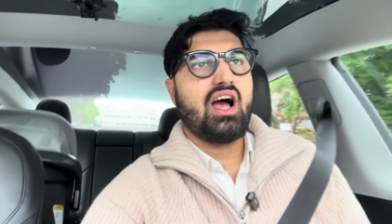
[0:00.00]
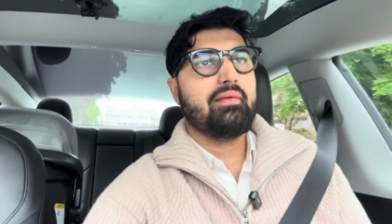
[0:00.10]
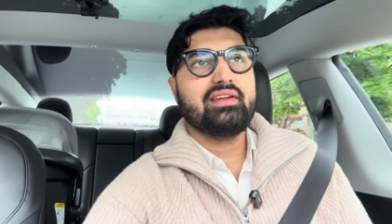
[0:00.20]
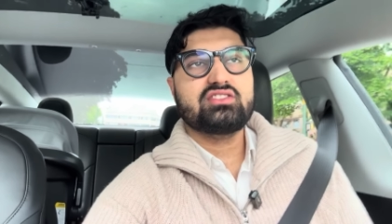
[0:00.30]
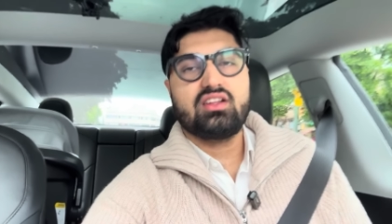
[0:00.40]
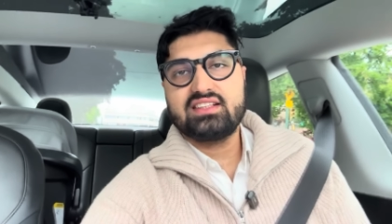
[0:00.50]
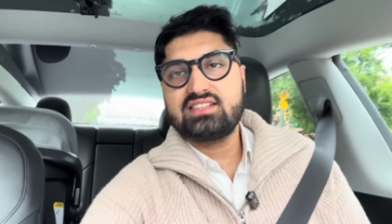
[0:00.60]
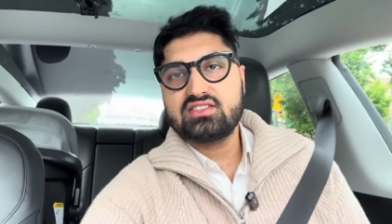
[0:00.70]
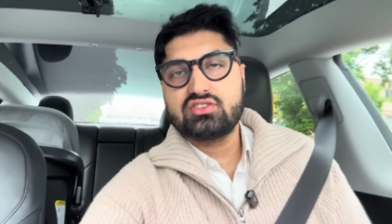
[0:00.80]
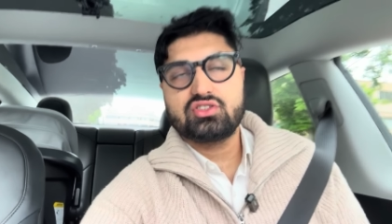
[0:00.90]
I mean, it's not like
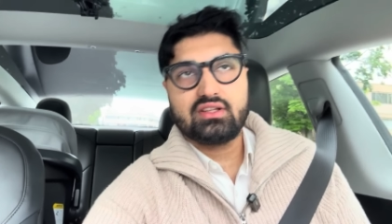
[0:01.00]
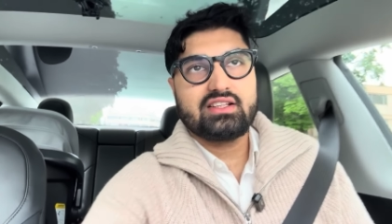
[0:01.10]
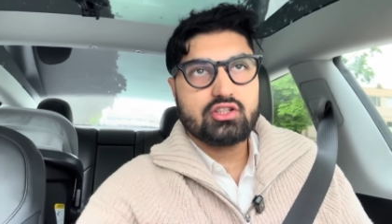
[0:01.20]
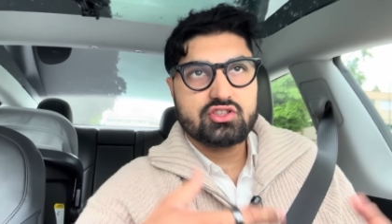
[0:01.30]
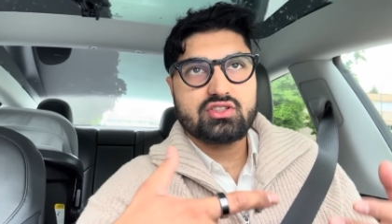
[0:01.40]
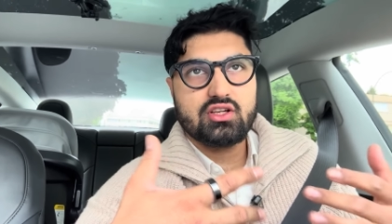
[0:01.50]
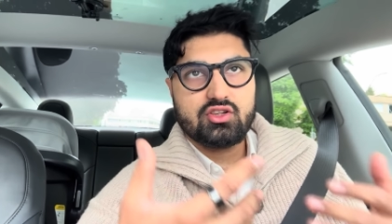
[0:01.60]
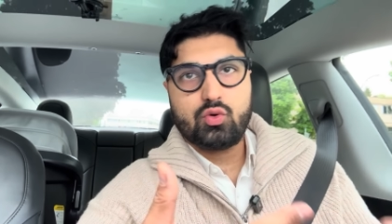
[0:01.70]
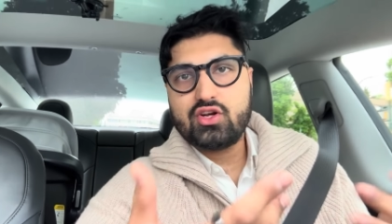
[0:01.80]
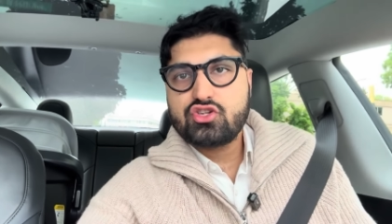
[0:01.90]
Tesla's like there's
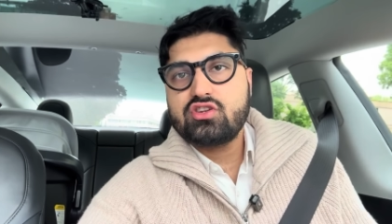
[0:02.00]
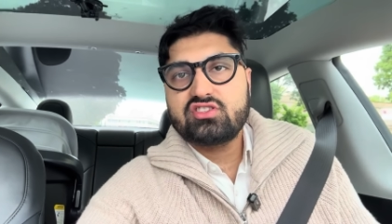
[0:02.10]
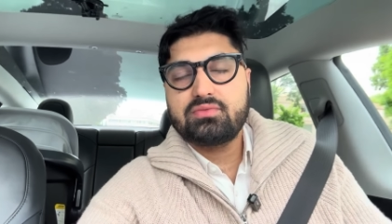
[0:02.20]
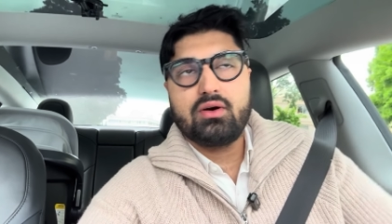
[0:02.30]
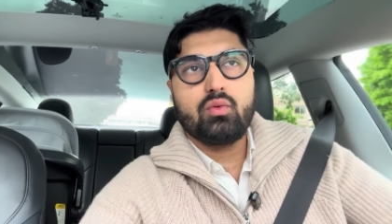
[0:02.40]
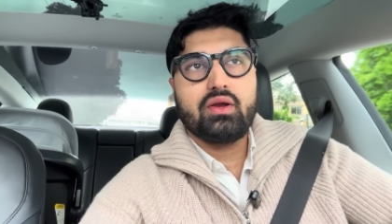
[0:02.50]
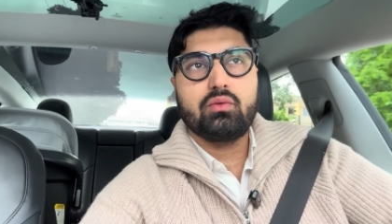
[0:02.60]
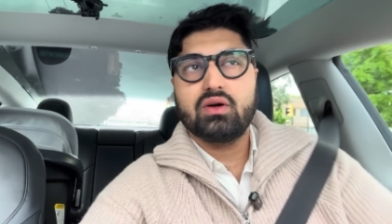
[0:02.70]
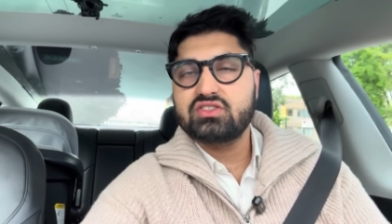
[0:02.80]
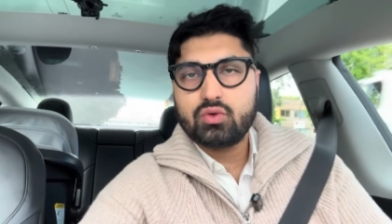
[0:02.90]
questions about
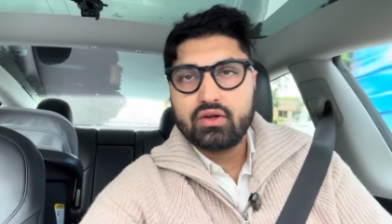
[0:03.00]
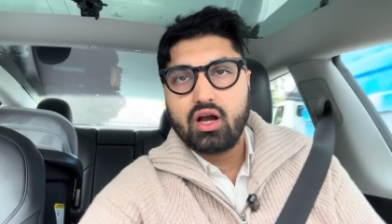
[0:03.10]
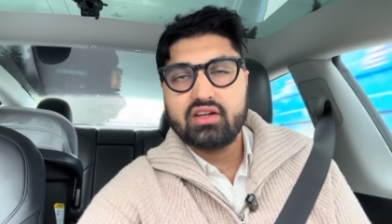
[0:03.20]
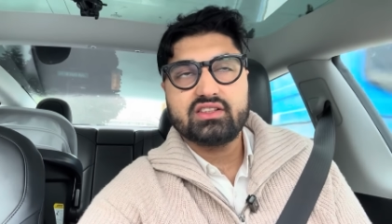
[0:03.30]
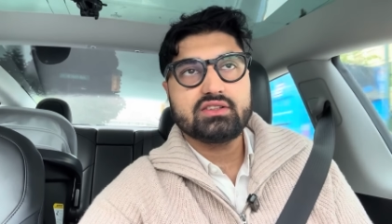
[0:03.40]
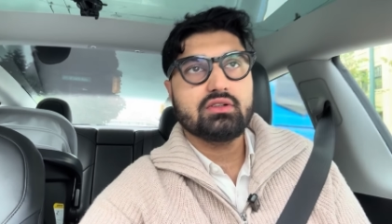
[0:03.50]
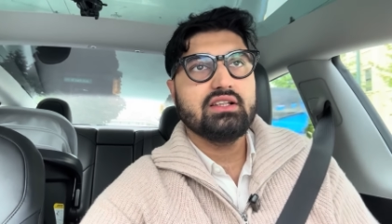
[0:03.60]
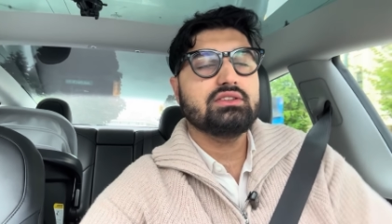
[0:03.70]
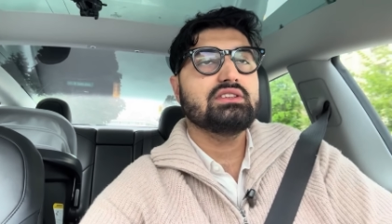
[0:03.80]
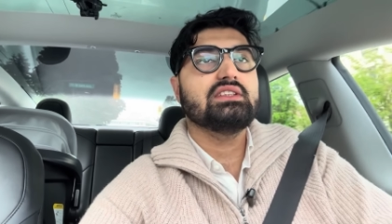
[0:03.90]
what's going on here, right?